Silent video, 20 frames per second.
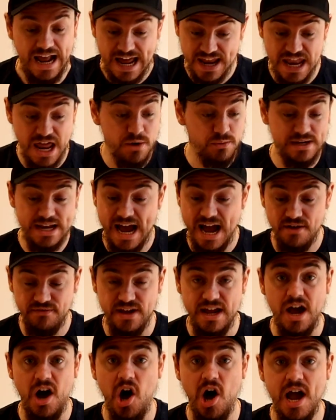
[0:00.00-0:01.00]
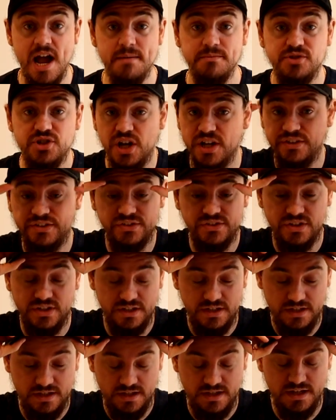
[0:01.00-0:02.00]
And there we have it. I am just
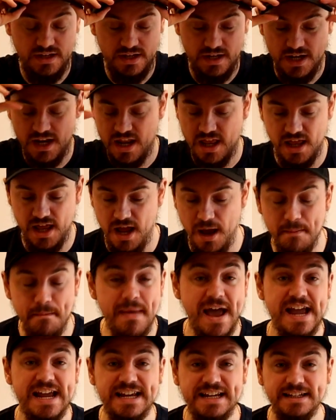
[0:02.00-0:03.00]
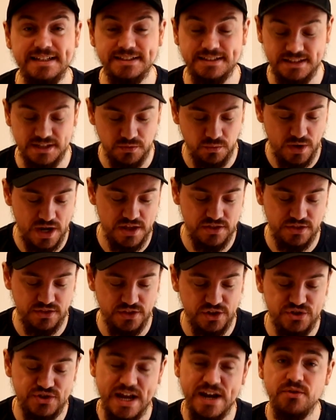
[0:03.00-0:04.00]
amazed with
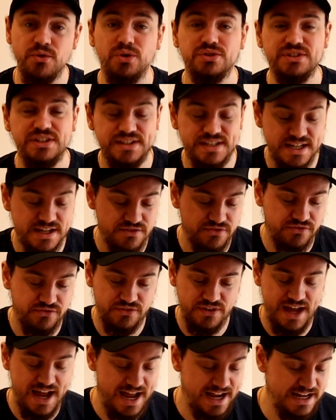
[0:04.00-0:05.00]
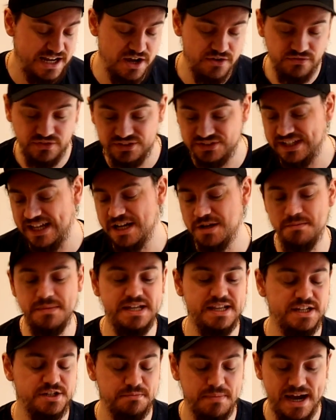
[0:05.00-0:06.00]
the generosity of Elliot for sending me
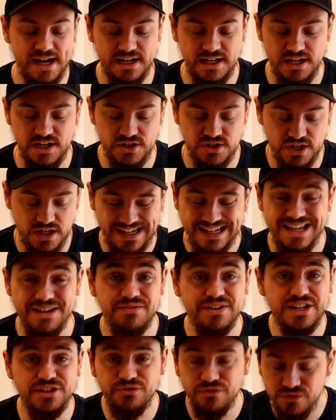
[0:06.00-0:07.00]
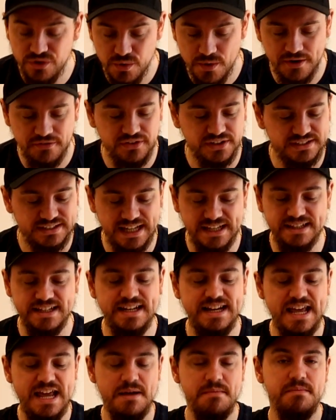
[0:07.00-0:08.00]
this package, and even his viewer for
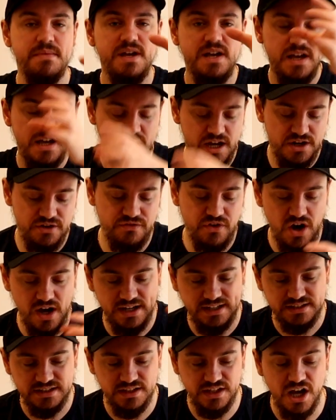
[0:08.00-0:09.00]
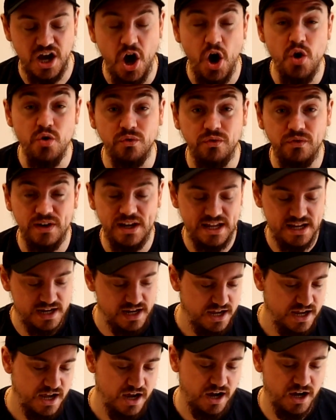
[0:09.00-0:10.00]
sending him a device, and that
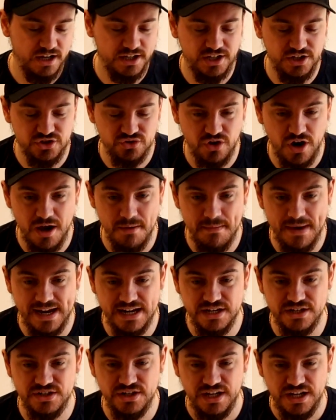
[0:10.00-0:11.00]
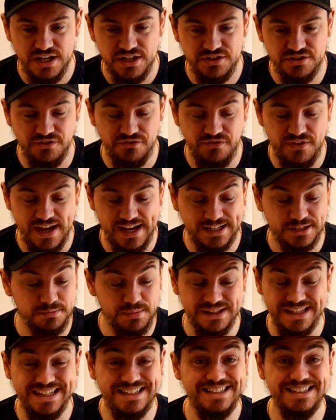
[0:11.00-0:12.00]
hopefully I can try and manage to fix.
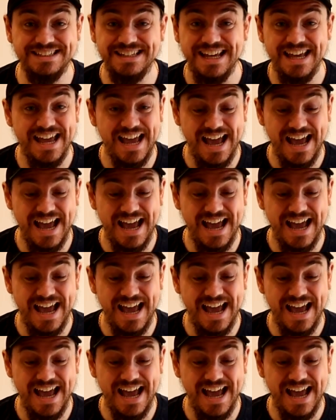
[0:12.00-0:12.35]
But this is